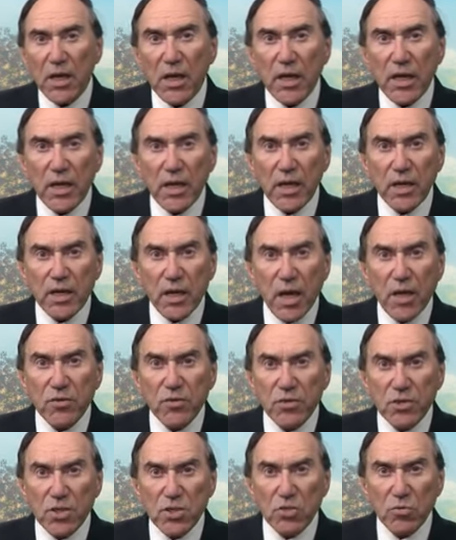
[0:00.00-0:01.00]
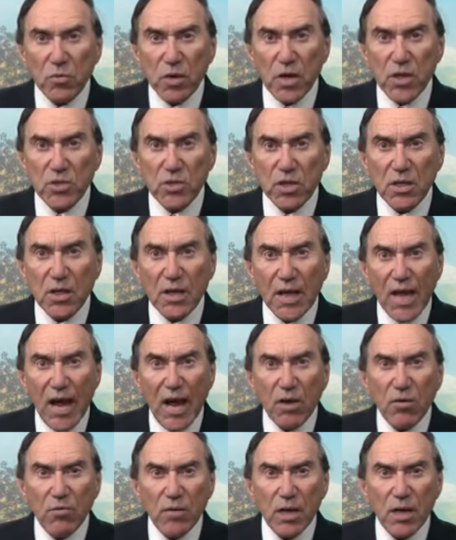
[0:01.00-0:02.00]
In another situation,
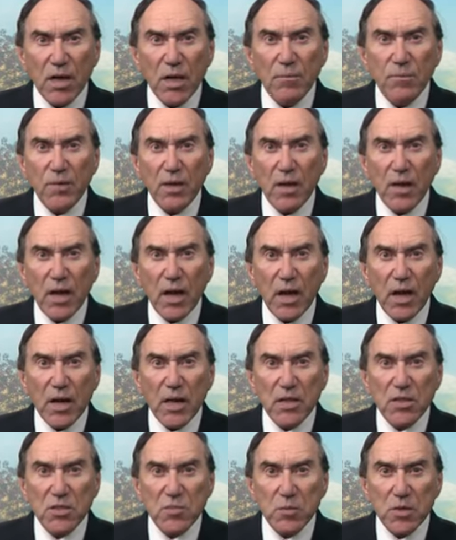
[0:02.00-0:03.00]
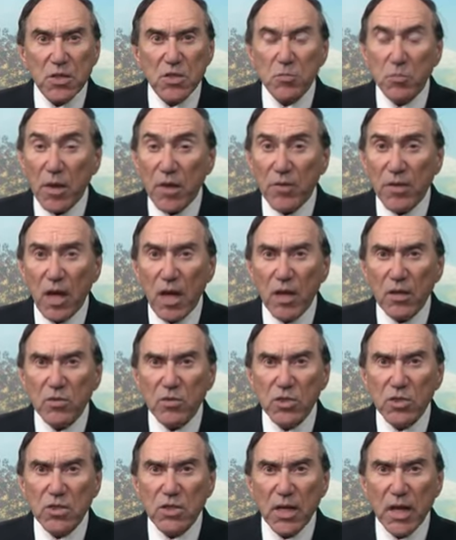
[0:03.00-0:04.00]
Lowry, a speech
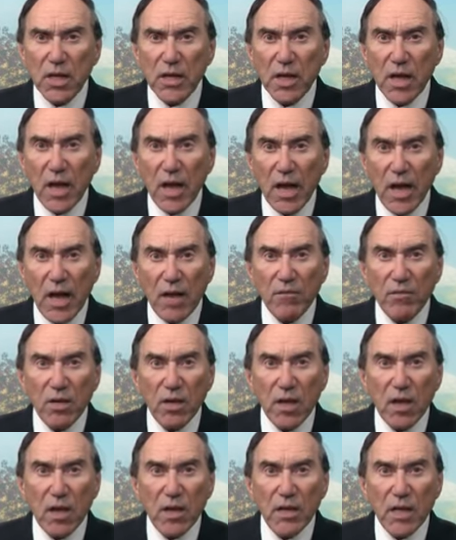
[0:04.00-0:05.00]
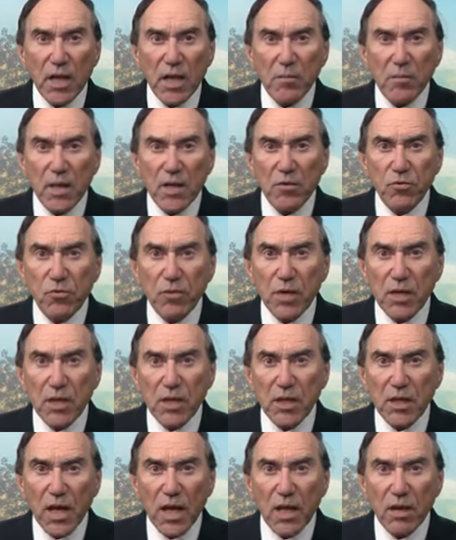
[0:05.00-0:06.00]
pathologist at Avalon Elementary in
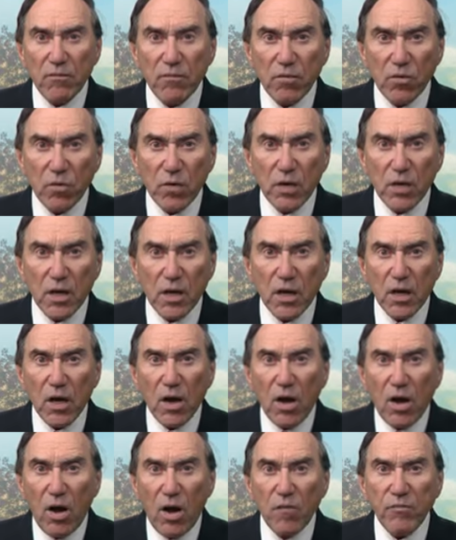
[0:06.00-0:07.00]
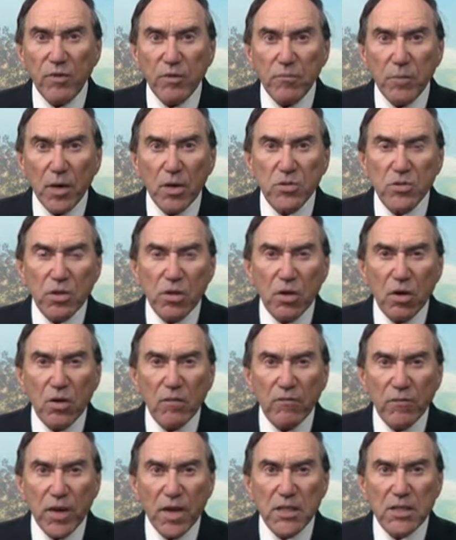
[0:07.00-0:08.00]
California, often posted on
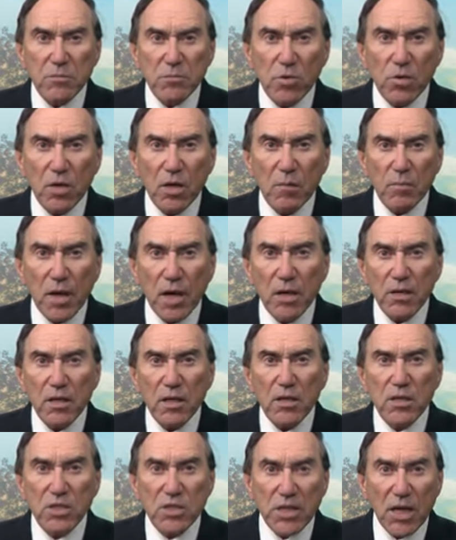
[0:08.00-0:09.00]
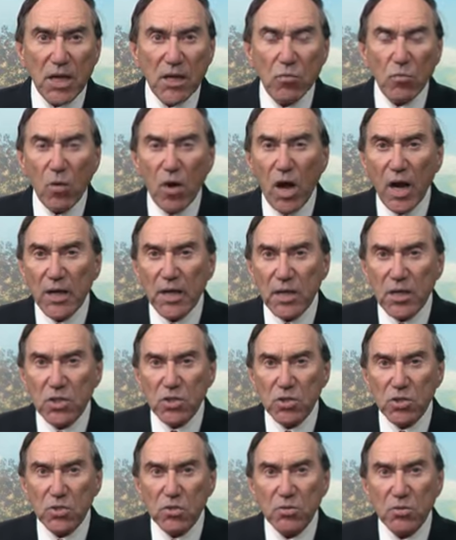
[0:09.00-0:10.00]
Facebook about statewide
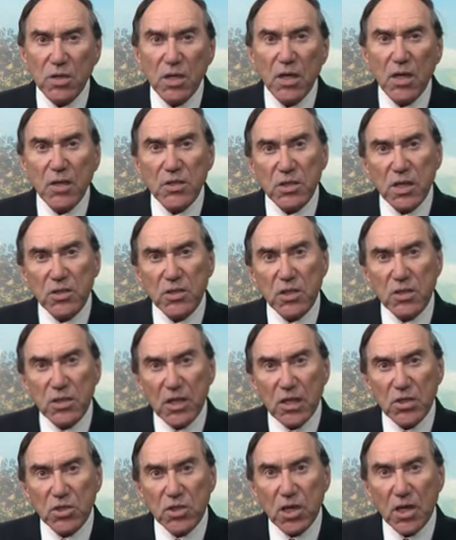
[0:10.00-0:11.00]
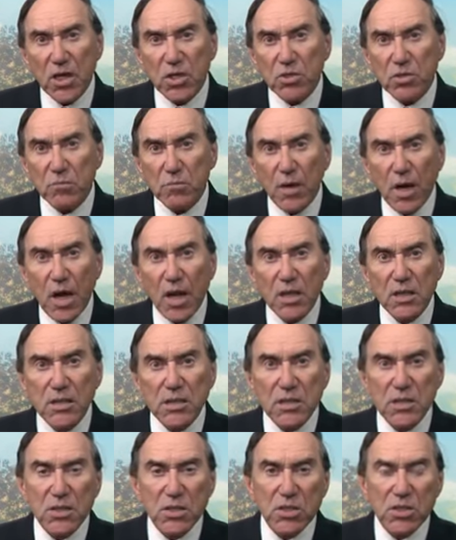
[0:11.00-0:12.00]
issues, such as education
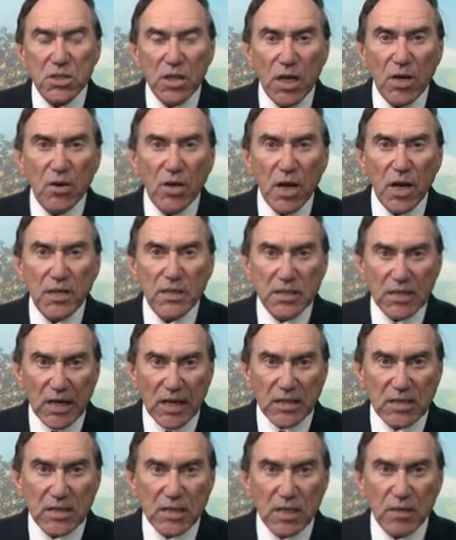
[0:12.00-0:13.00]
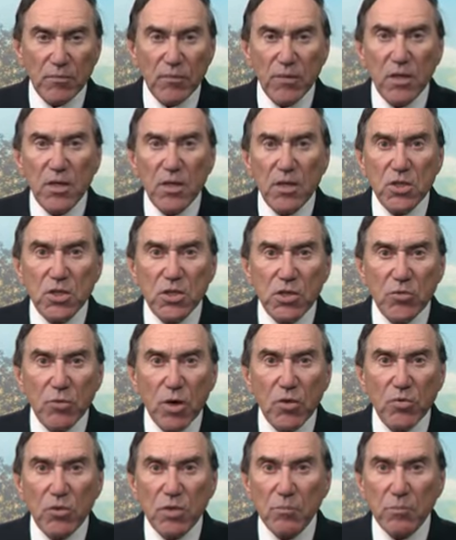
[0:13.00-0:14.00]
policies and standardized testing. She
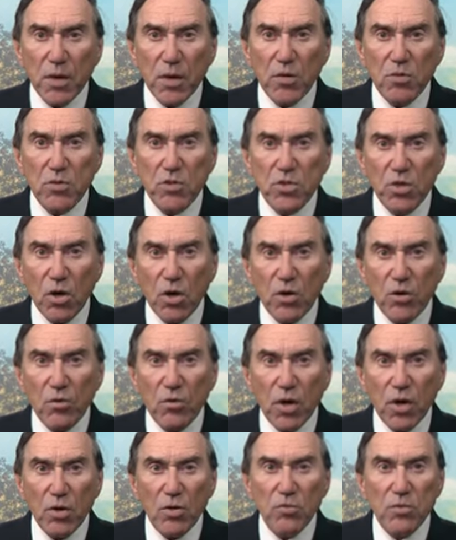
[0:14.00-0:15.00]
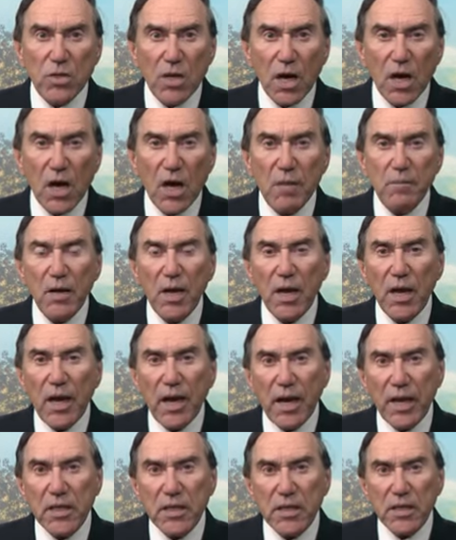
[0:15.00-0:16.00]
wrote the posts on her own time
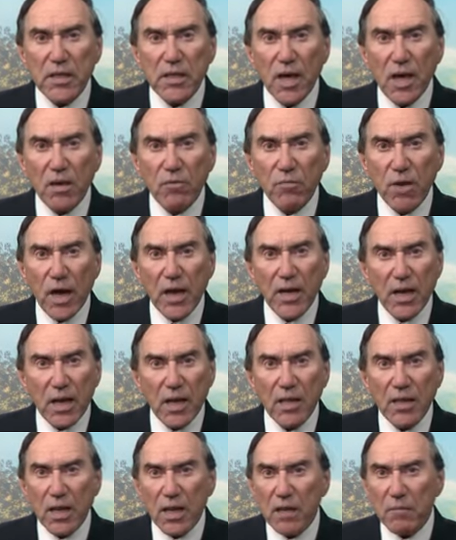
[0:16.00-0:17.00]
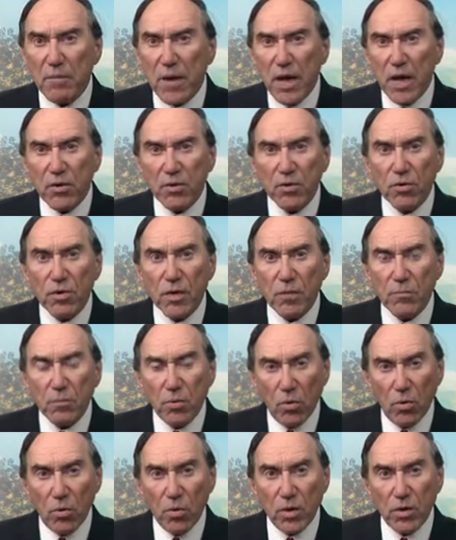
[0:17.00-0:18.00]
and did not write anything about her
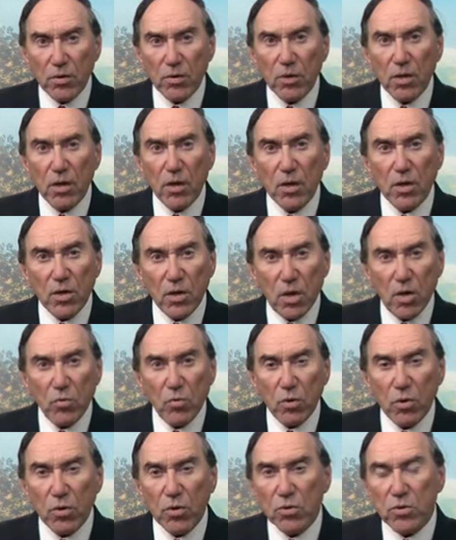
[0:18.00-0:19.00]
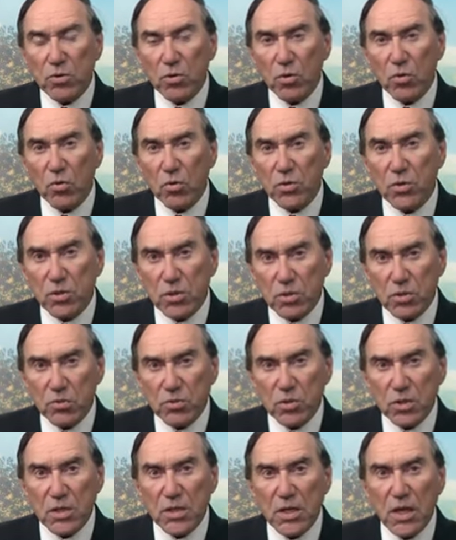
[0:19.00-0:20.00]
employer, co-workers, or
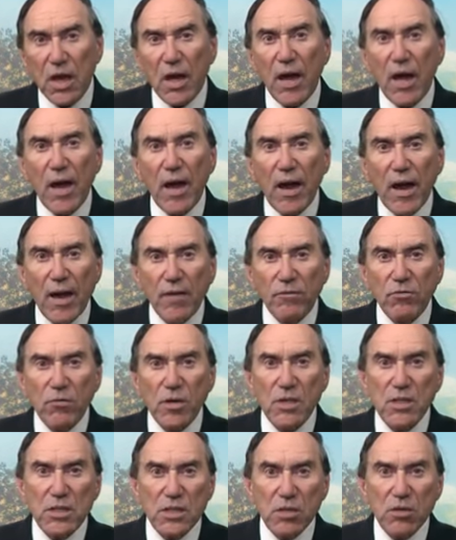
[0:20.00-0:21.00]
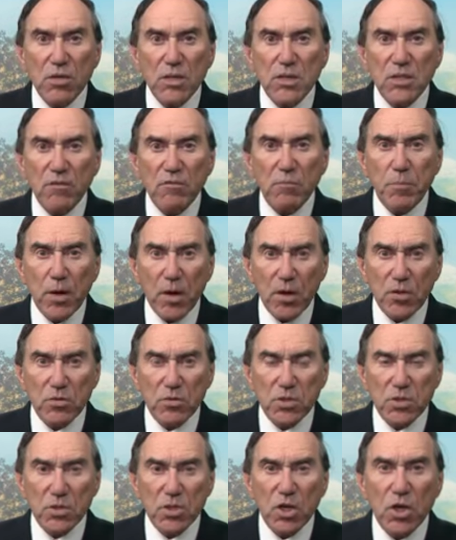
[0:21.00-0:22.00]
students. After a series of
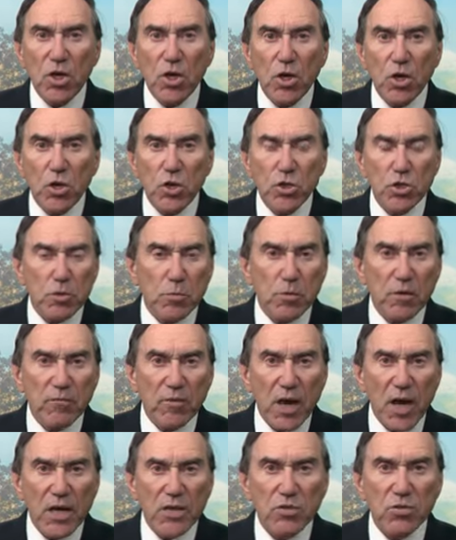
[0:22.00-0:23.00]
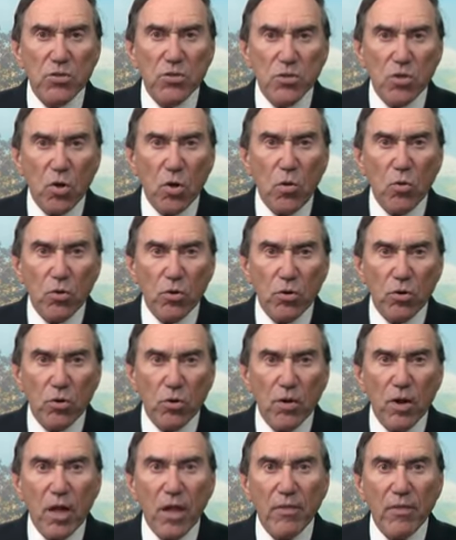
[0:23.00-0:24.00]
posts, her supervisors told her
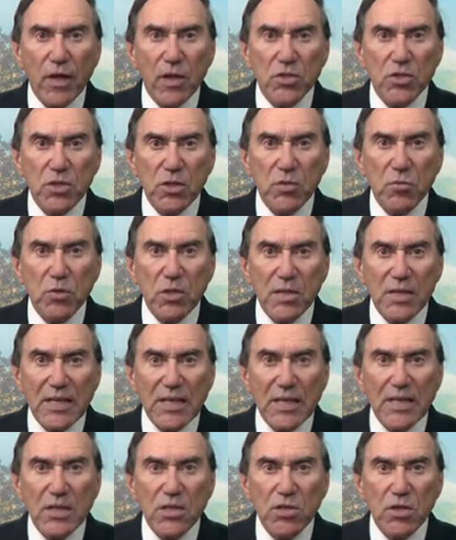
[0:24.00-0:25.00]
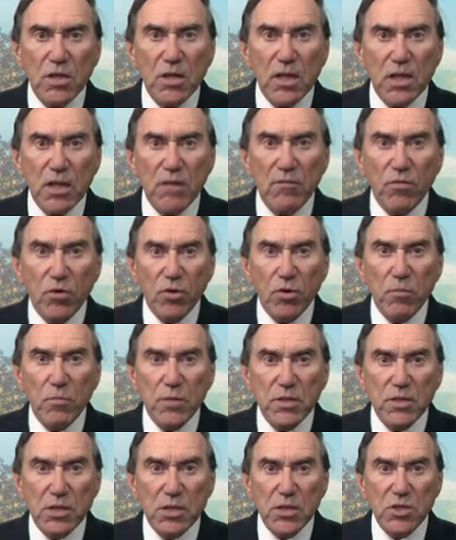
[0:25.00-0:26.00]
that she would need to leave her
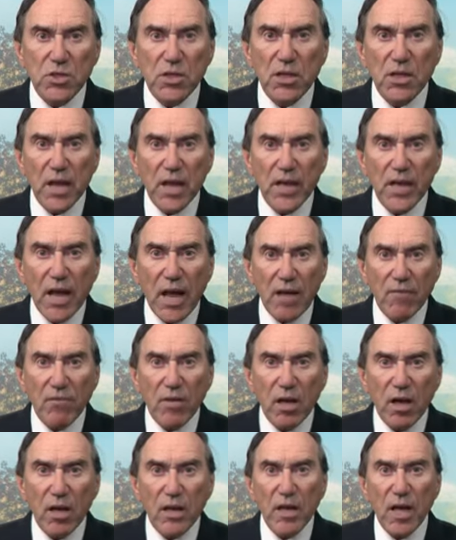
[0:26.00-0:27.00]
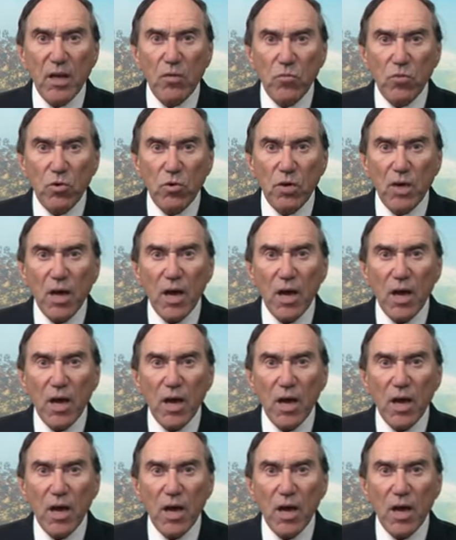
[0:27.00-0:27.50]
position at Avalon and work